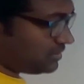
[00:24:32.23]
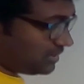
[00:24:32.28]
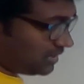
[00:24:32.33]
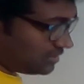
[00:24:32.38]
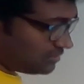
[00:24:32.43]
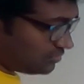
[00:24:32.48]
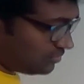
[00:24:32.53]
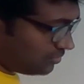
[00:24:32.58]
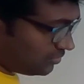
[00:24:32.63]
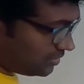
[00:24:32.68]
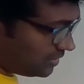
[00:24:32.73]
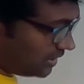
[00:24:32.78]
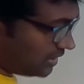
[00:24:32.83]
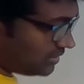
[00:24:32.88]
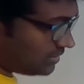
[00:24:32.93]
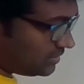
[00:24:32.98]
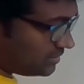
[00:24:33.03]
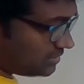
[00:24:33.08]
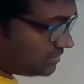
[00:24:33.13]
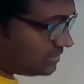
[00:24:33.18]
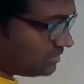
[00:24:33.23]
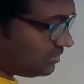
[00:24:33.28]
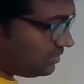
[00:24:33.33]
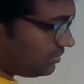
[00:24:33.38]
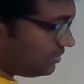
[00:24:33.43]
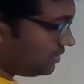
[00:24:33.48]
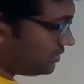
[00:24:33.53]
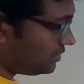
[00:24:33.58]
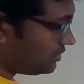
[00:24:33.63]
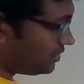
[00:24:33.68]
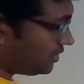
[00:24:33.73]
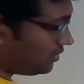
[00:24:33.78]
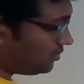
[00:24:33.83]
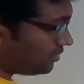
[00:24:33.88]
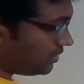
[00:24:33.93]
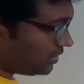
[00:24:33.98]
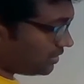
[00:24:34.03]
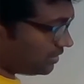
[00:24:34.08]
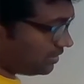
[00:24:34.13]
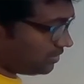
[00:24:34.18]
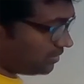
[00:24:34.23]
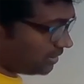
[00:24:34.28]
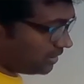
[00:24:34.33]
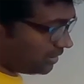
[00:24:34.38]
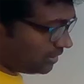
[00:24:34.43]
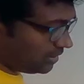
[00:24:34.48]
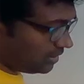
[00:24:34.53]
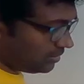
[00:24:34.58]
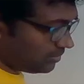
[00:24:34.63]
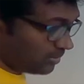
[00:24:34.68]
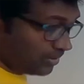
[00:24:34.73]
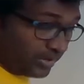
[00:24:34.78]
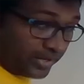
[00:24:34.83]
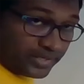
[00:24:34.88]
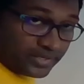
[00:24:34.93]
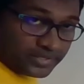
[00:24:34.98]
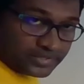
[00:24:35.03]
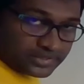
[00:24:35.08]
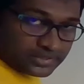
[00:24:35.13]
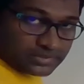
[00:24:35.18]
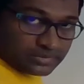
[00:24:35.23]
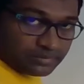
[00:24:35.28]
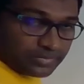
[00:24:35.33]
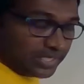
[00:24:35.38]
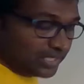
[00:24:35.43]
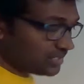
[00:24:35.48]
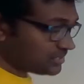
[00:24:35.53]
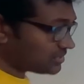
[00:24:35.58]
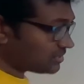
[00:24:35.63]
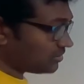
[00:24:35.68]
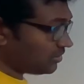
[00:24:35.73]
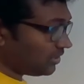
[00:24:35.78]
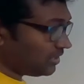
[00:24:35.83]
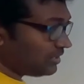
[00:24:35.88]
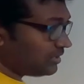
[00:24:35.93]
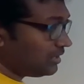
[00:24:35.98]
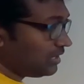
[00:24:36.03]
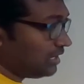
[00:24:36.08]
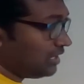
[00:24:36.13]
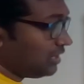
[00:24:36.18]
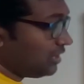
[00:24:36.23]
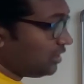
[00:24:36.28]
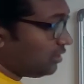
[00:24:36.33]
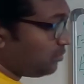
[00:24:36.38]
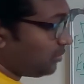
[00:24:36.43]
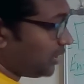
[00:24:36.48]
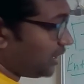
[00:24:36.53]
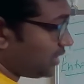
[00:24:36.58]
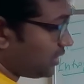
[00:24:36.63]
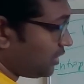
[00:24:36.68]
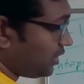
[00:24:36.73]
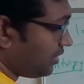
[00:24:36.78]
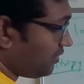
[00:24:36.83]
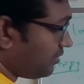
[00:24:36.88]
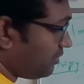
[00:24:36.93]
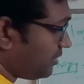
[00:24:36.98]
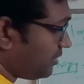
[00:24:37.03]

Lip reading: That is, you know that this is how your coin is biased coin, but you're